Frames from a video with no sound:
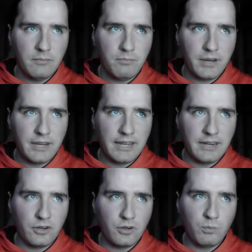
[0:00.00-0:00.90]
But
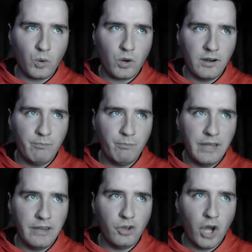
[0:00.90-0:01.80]
again, could more have
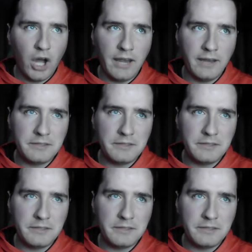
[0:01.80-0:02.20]
been done,